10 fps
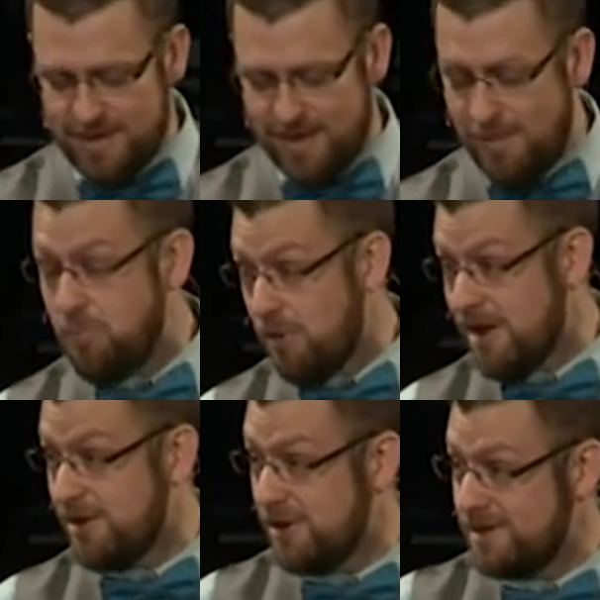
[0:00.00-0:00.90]
I'm pretty
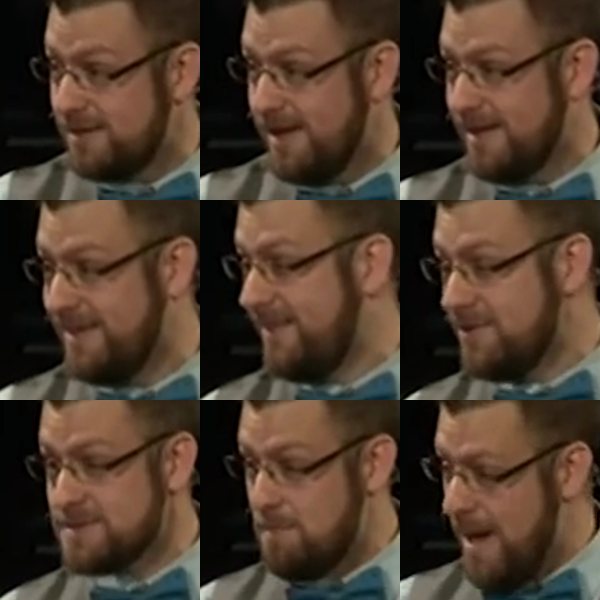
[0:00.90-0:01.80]
good at like, you know, that
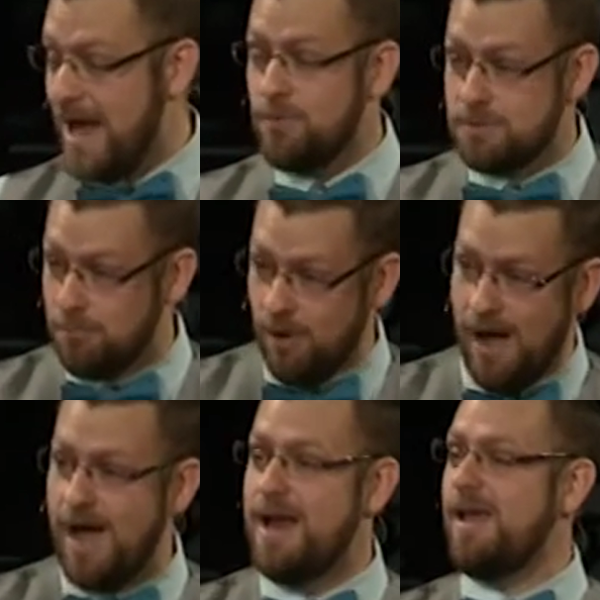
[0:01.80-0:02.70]
was a battle with
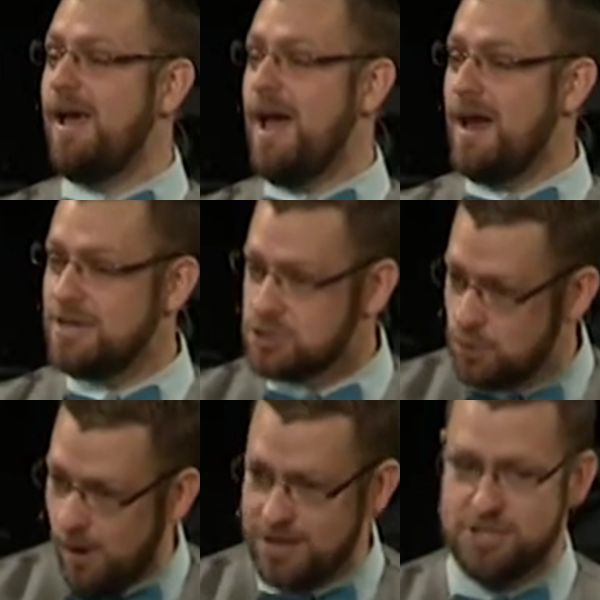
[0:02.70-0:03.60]
pride and I
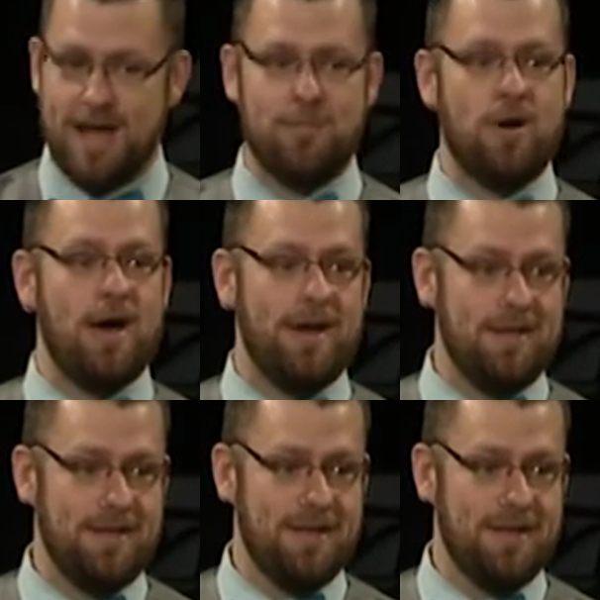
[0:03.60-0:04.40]
squashed that pride.